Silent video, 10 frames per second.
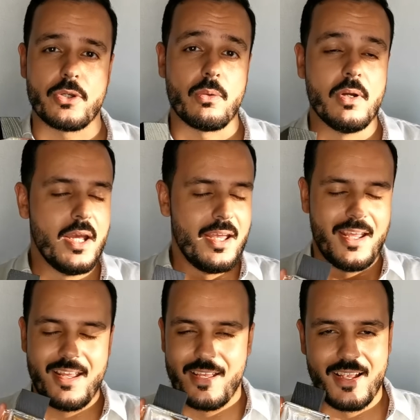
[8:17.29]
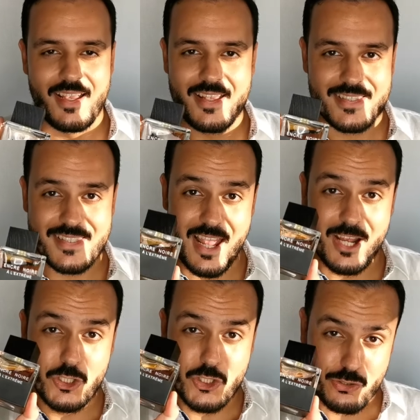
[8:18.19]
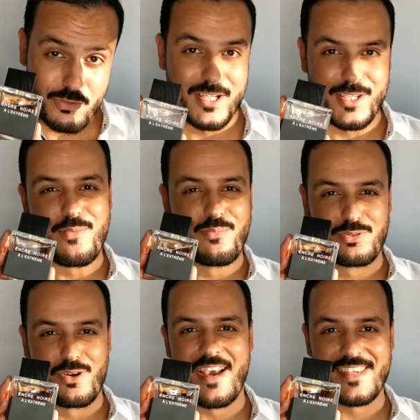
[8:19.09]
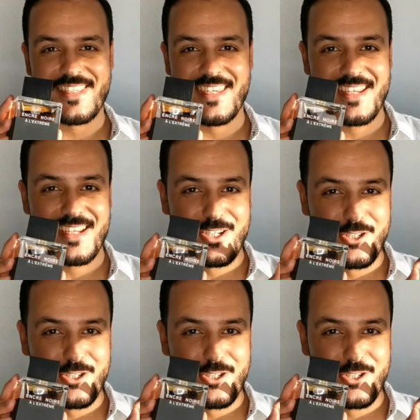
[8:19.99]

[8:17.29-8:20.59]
So it's a great pricing,